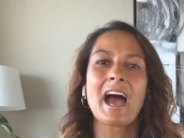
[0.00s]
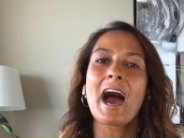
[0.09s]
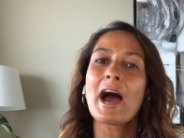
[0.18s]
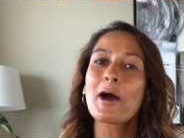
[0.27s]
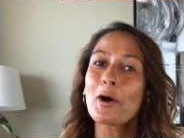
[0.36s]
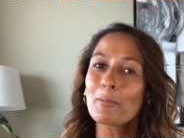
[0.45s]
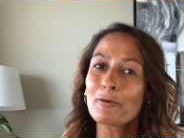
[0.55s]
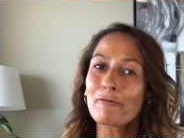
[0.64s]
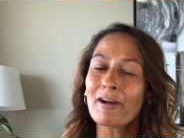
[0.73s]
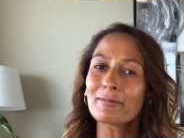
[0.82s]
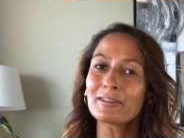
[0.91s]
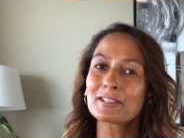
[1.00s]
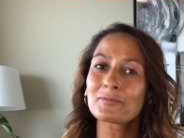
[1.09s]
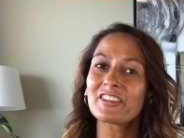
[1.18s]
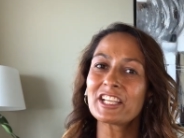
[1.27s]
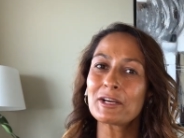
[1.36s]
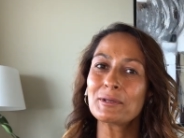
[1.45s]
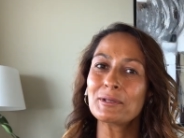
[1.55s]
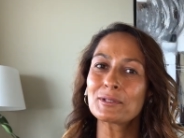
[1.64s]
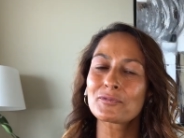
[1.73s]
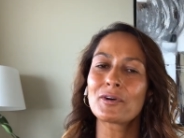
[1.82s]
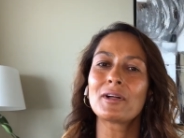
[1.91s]
I hope you found this video
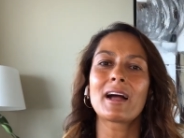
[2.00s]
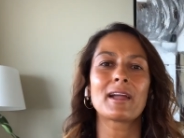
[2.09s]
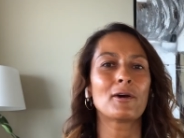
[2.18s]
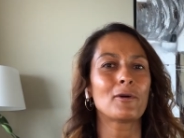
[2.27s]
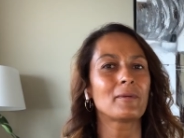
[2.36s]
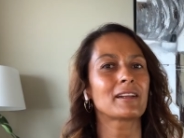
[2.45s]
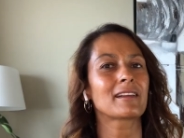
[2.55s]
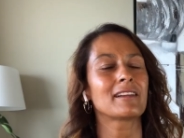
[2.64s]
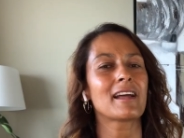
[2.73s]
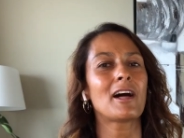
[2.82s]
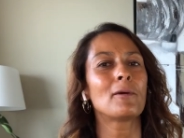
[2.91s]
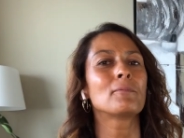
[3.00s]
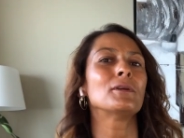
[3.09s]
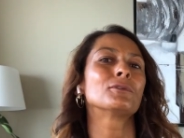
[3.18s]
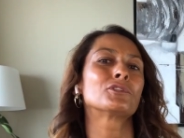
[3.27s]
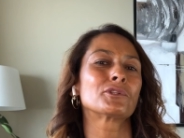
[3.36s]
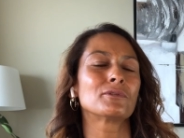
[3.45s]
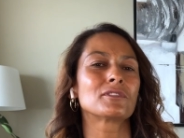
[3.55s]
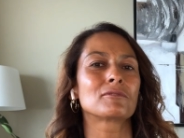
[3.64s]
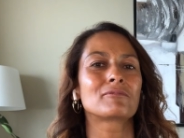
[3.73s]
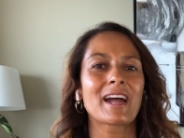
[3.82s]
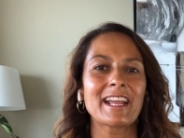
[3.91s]
useful. I hope it can help you choose
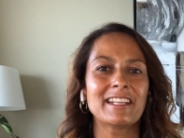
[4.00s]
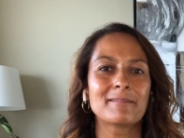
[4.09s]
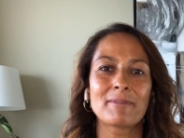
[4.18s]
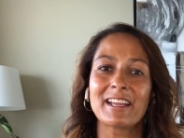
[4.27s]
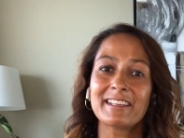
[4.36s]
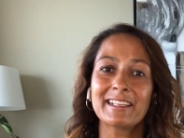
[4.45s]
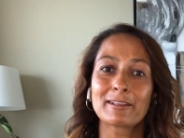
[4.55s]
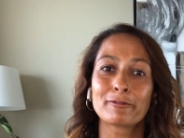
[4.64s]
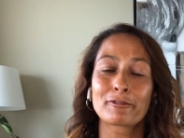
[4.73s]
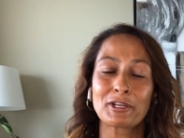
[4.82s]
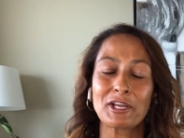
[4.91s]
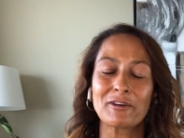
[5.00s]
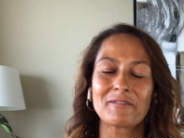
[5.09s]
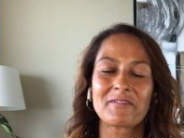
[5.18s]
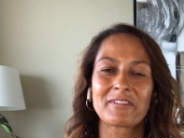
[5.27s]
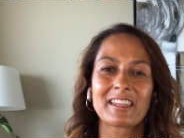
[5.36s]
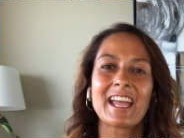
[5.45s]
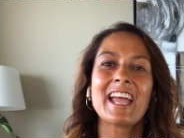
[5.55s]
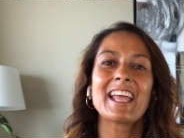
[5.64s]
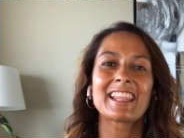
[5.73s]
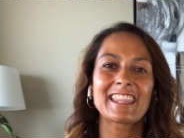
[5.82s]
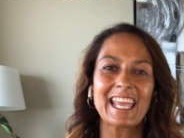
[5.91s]
the right pen needle for you.
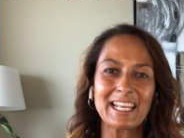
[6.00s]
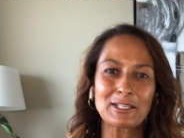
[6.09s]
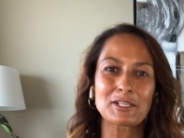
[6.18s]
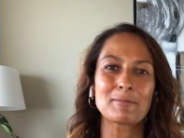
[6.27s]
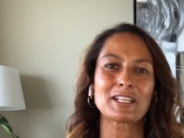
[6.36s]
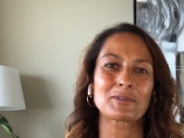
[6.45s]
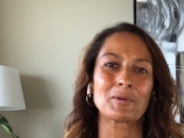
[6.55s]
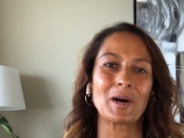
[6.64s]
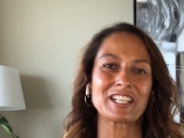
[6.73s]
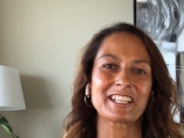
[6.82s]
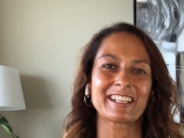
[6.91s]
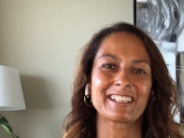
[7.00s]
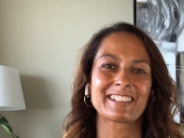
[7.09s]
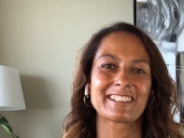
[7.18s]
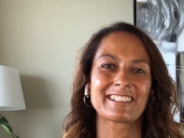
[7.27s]
Thank you so much for watching.